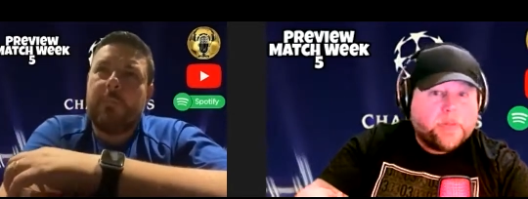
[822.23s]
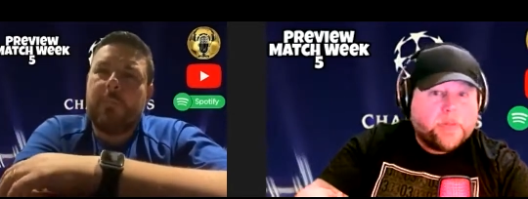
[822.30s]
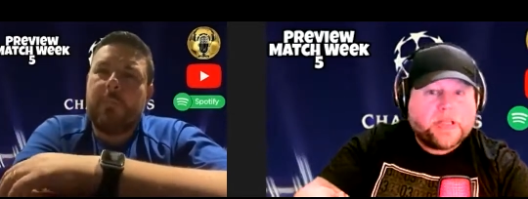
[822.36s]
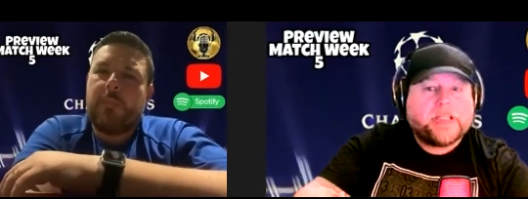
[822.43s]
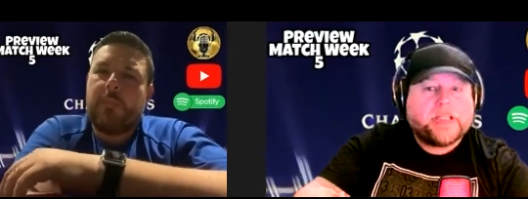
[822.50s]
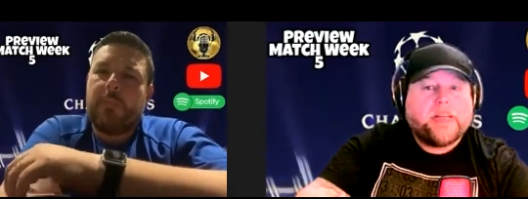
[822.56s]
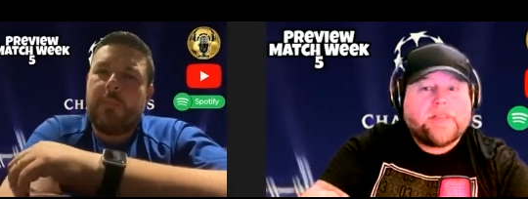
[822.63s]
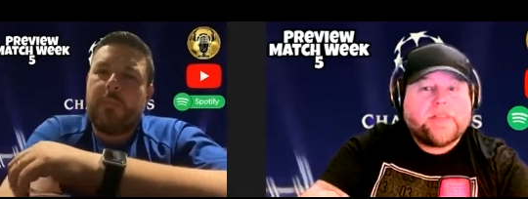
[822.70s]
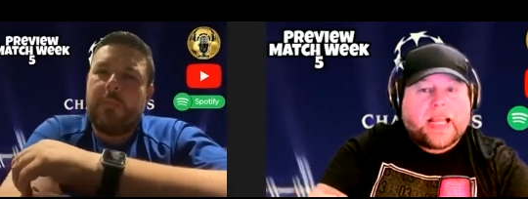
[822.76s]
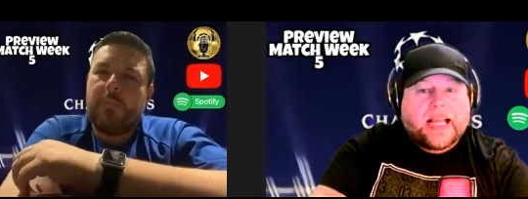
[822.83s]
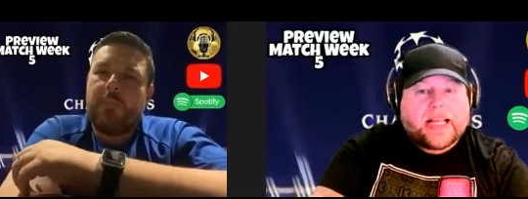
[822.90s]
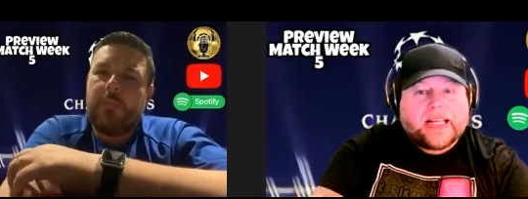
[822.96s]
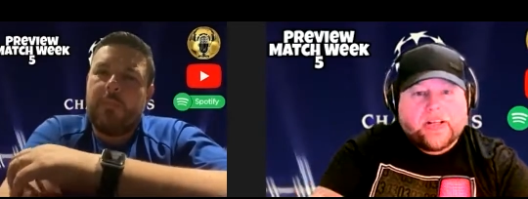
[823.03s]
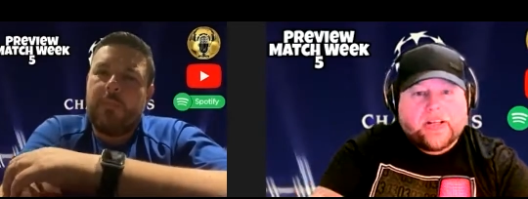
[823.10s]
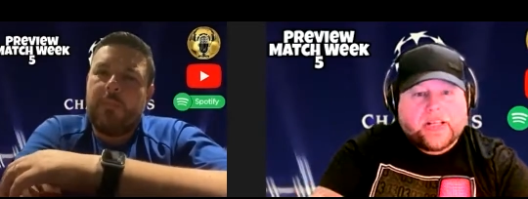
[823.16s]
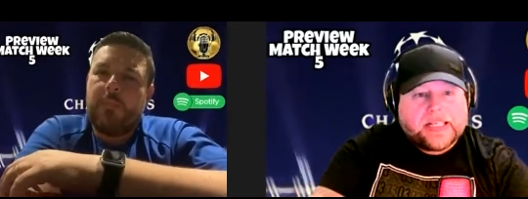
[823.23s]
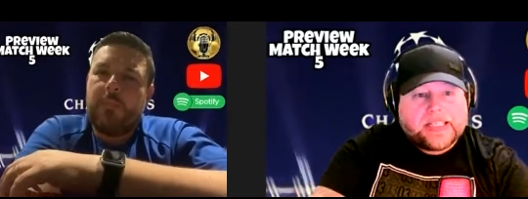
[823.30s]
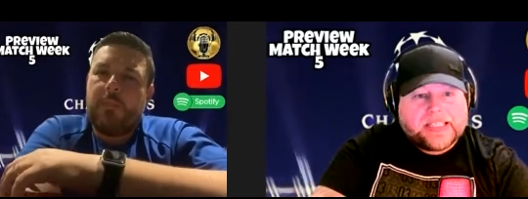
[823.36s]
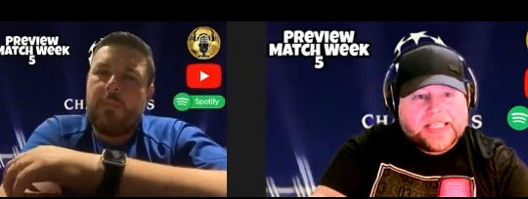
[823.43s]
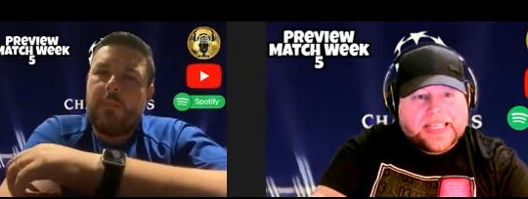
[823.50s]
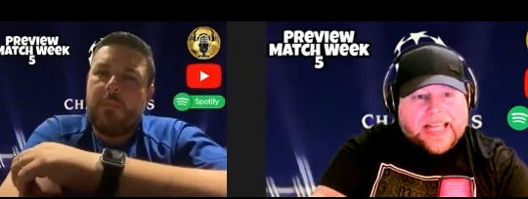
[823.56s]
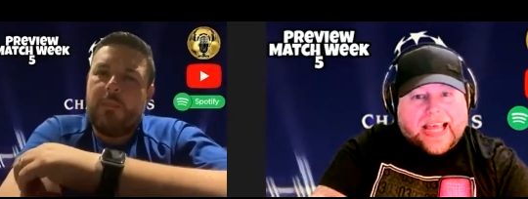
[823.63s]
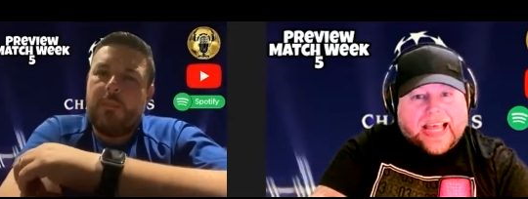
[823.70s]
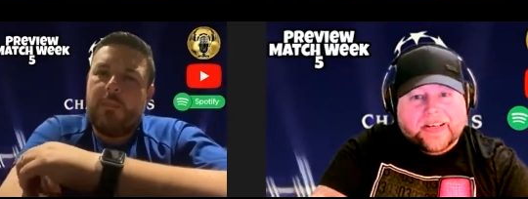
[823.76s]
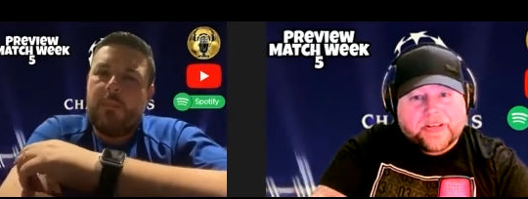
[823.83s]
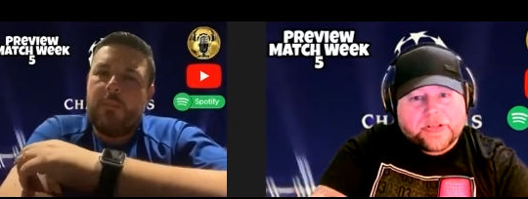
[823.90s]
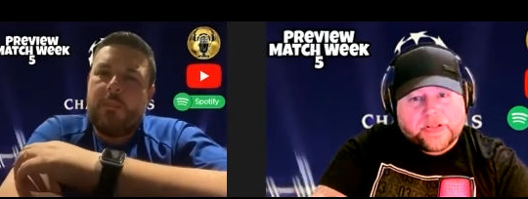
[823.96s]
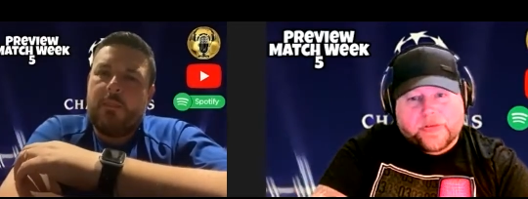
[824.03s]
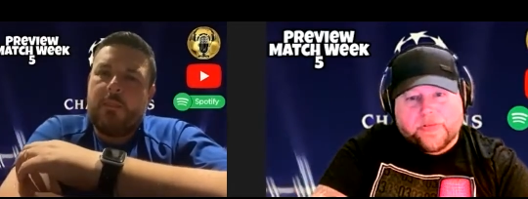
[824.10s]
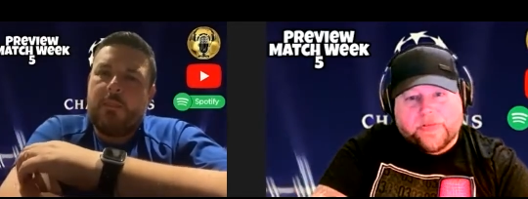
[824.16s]
Speaker 1: but imagine if they had it like a
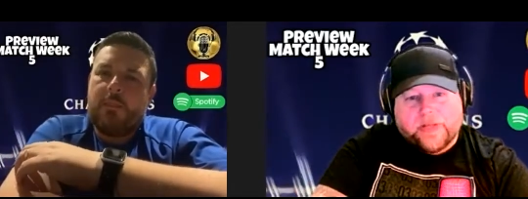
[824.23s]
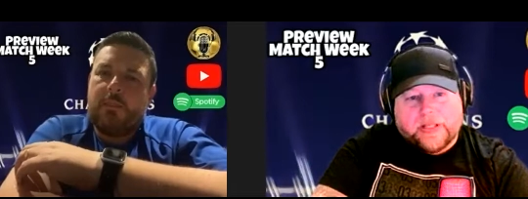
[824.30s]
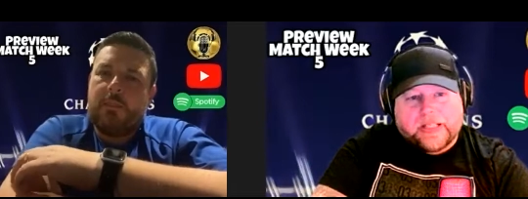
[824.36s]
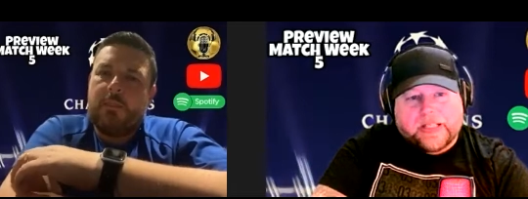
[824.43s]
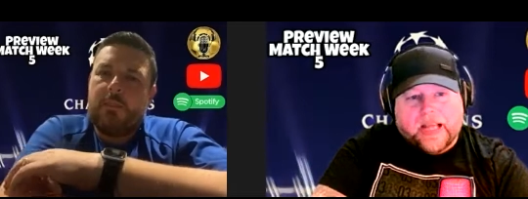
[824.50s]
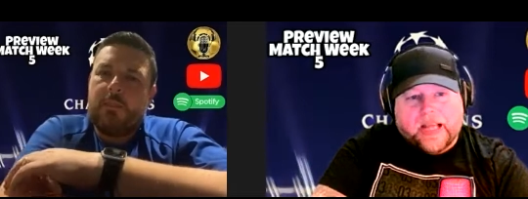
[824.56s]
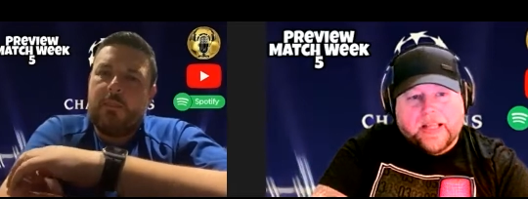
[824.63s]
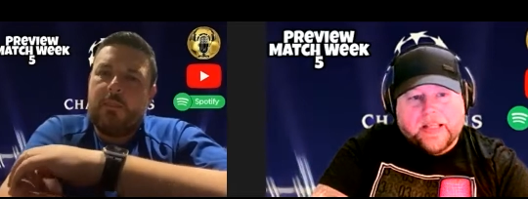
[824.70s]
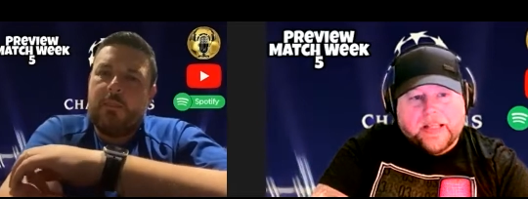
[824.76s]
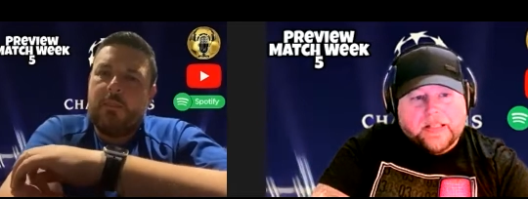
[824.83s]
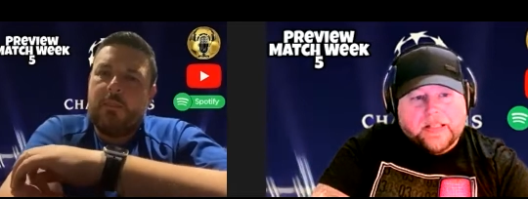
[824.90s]
Zidane or something like that.